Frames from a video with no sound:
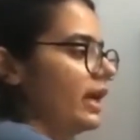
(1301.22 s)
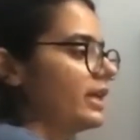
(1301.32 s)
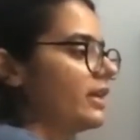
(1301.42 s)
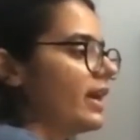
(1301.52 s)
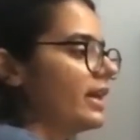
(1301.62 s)

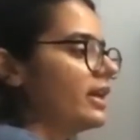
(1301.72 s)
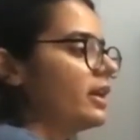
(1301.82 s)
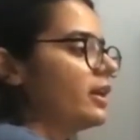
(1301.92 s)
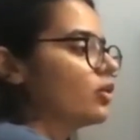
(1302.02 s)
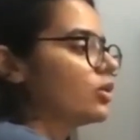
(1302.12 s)
and divide it
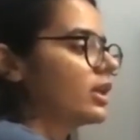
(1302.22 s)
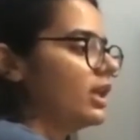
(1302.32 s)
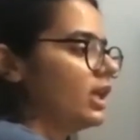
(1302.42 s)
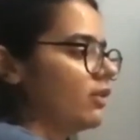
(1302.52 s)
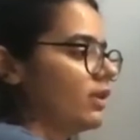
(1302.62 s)
into
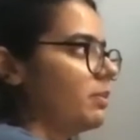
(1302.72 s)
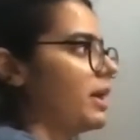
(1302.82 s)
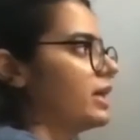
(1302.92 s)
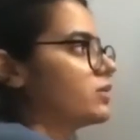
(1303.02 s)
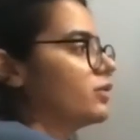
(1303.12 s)
3 equal
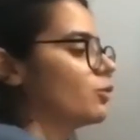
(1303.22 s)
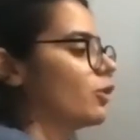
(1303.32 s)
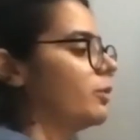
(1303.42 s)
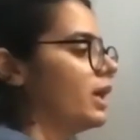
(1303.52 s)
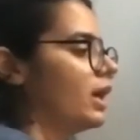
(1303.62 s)
parts, which
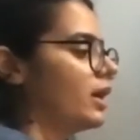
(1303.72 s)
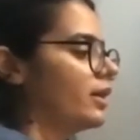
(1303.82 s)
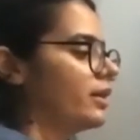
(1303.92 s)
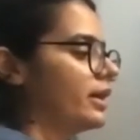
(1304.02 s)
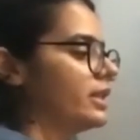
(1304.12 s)
would be
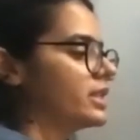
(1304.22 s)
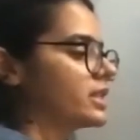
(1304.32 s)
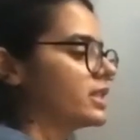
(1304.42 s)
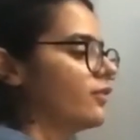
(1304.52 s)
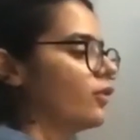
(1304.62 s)

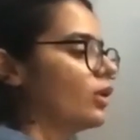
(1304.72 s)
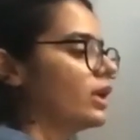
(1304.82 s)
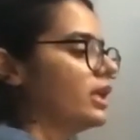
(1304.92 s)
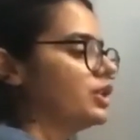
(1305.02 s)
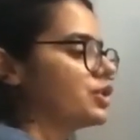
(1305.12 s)

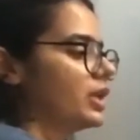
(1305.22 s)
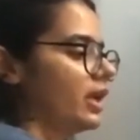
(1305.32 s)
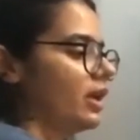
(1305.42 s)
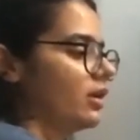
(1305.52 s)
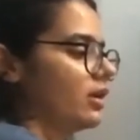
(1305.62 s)
164 each
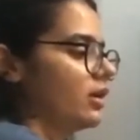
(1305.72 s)
day.